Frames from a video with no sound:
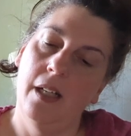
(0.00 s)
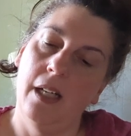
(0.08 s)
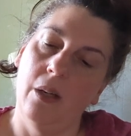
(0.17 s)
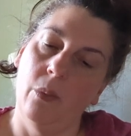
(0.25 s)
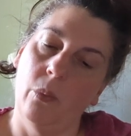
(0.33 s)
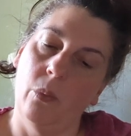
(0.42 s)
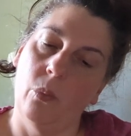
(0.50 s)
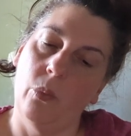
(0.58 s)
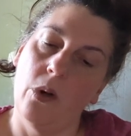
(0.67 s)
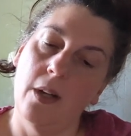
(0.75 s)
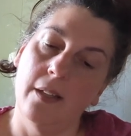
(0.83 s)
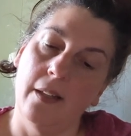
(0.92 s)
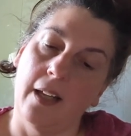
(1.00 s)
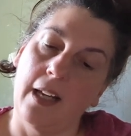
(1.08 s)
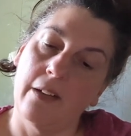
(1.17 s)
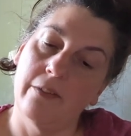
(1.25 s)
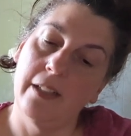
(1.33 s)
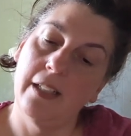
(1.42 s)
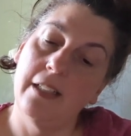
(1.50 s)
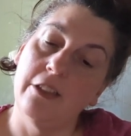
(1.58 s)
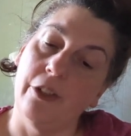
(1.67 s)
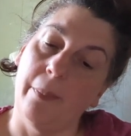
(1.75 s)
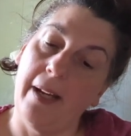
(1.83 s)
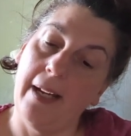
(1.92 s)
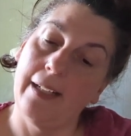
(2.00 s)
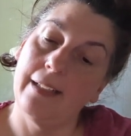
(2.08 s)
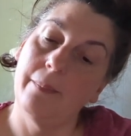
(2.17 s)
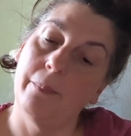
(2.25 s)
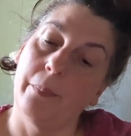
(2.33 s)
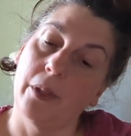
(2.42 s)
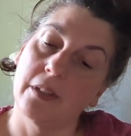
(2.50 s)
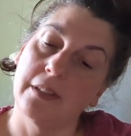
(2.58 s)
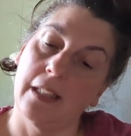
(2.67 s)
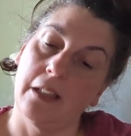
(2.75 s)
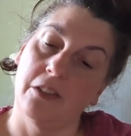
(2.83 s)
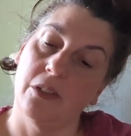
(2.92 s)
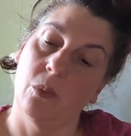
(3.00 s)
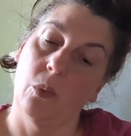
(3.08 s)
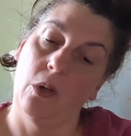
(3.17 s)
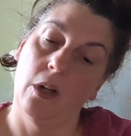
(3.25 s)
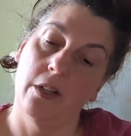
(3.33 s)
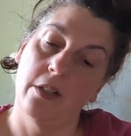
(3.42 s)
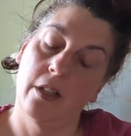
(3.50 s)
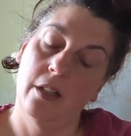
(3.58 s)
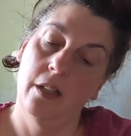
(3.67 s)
It won the coveted Japan Booksellers Award,